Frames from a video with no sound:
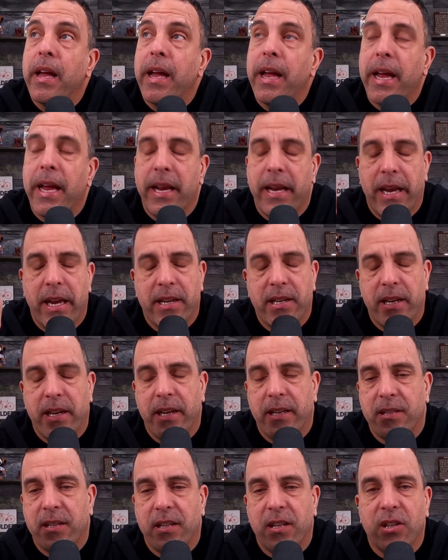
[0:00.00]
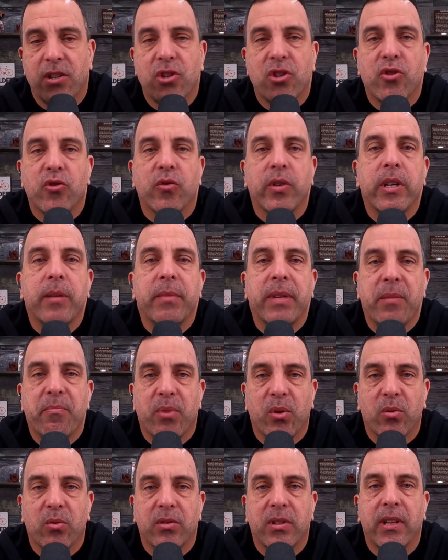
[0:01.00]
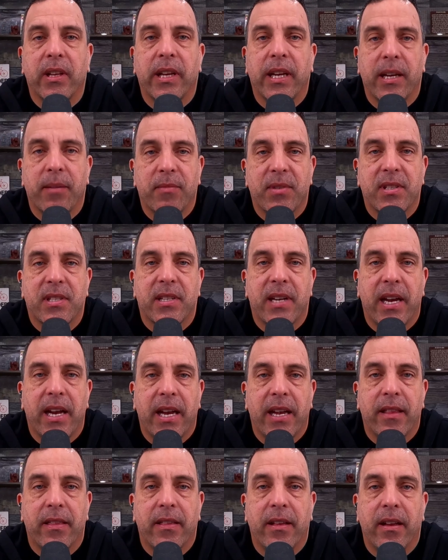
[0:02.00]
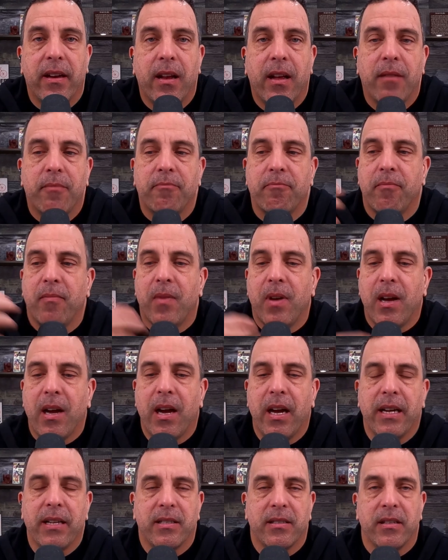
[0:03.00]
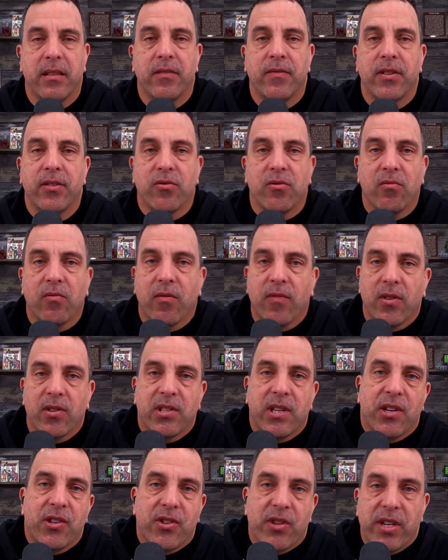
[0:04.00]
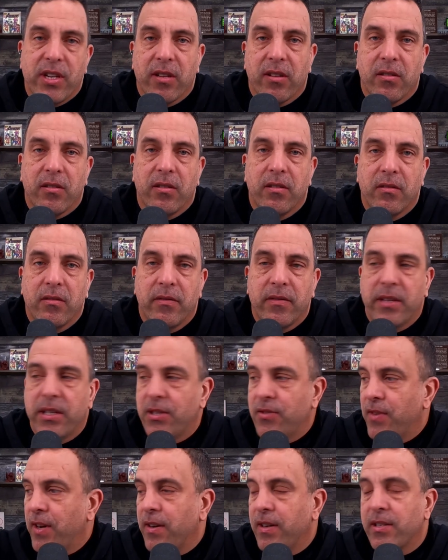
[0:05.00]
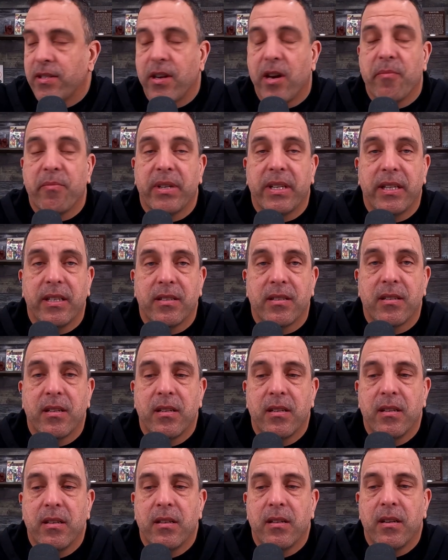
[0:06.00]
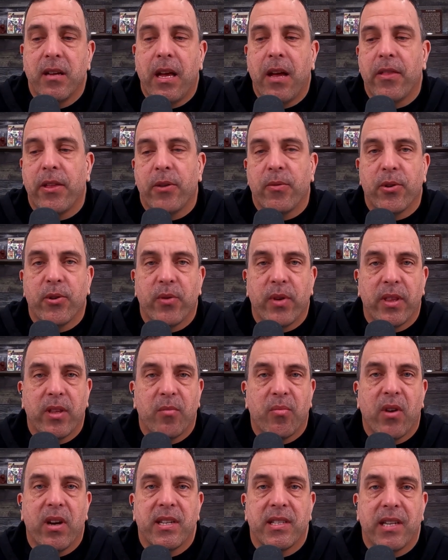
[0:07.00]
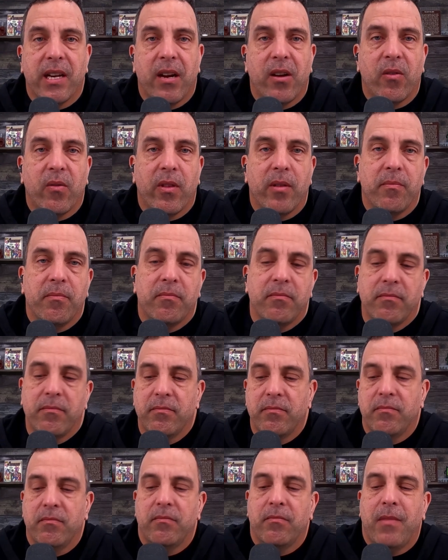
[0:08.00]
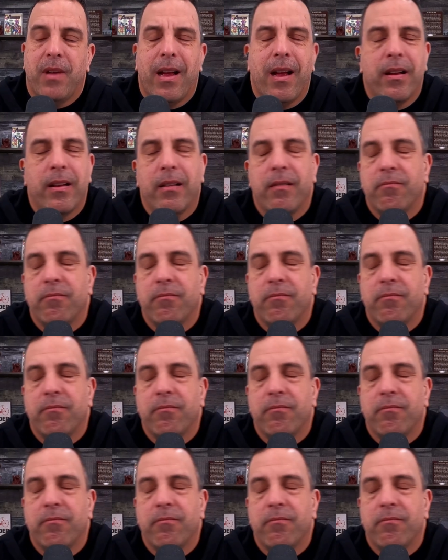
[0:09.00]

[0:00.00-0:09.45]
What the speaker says: it's an extremely bold claim to say that I, as an individual, reverse engineered these various companies, how they were doing their pricing algorithm. How do